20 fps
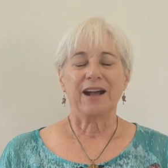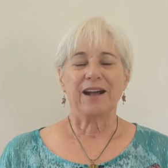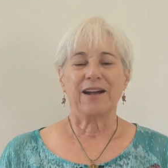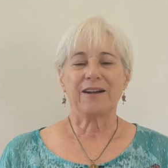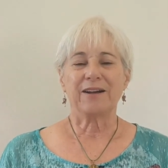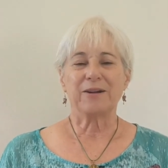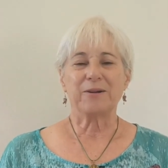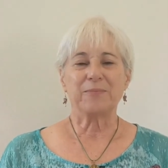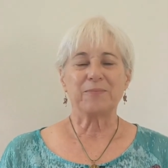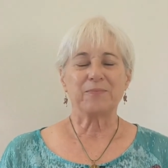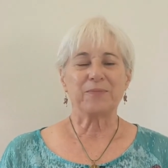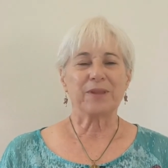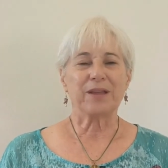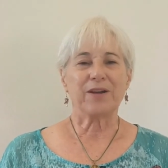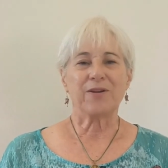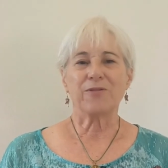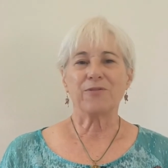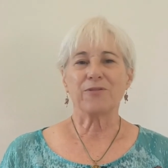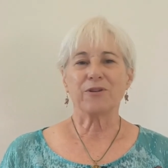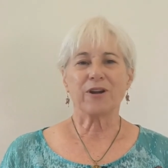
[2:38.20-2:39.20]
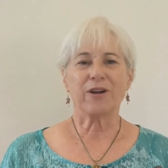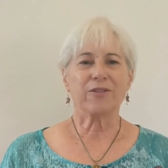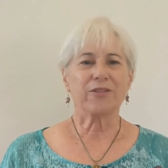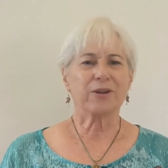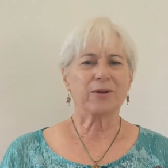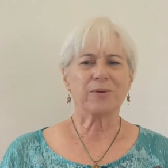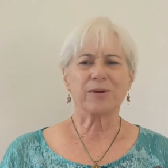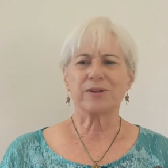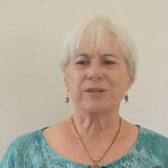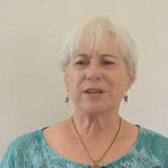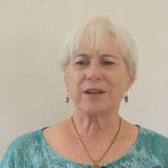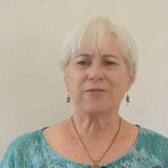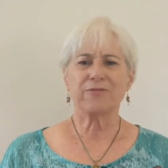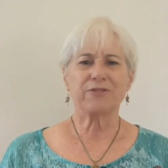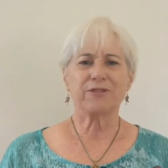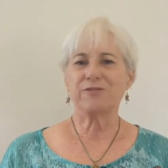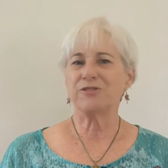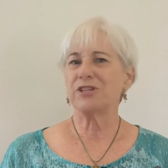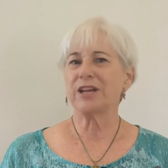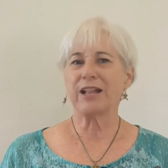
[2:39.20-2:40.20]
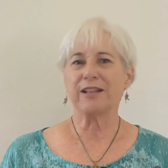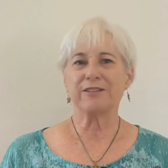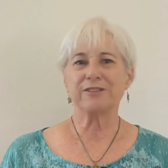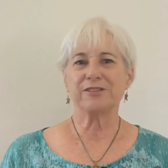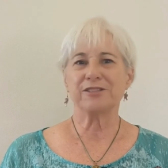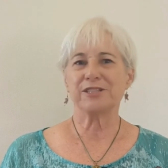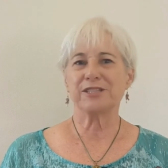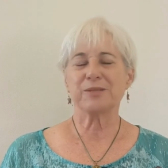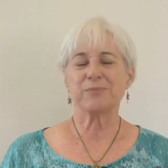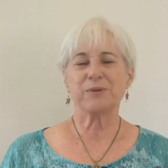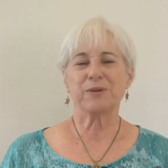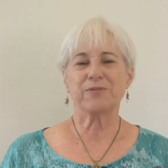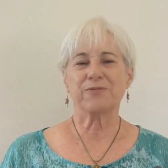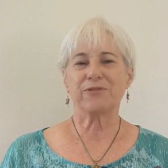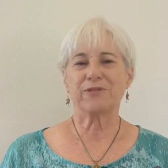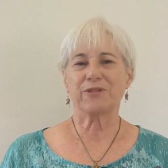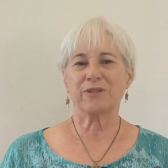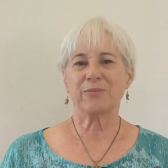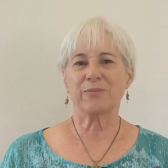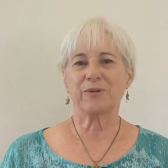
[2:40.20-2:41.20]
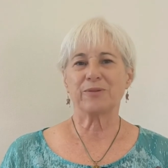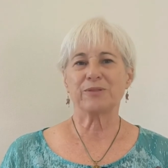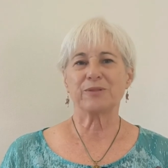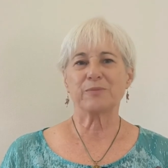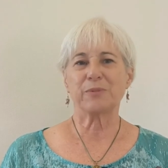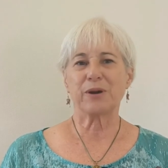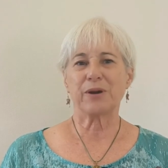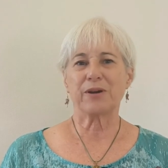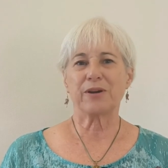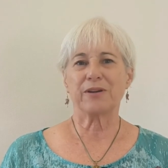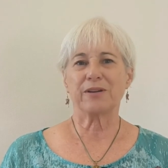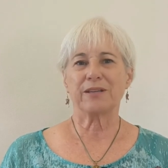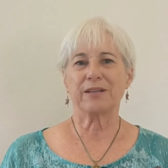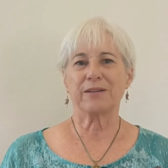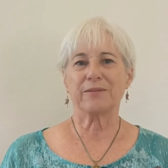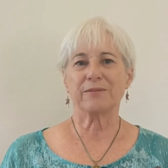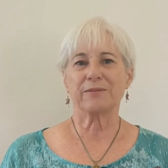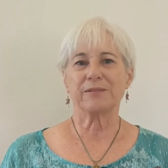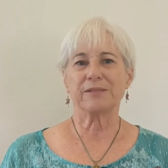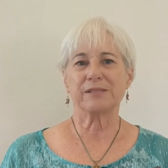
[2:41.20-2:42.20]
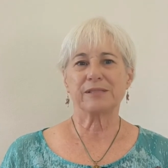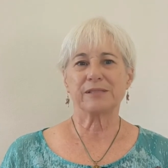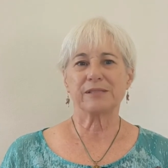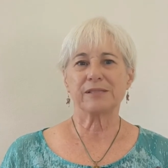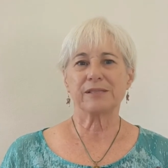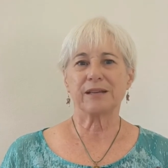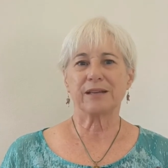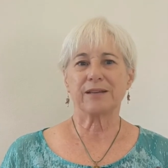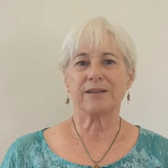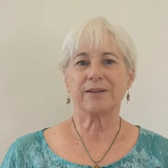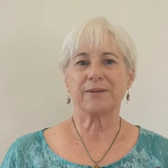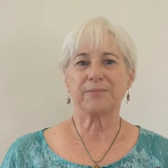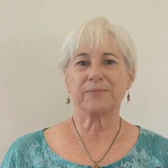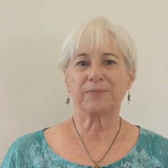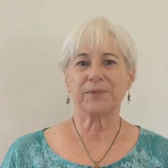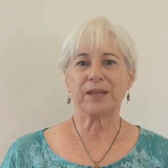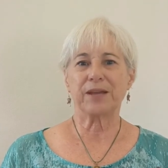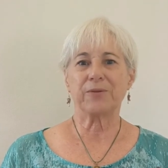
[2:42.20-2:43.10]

um, overall, there were a few challenges, but for the most part, it was um,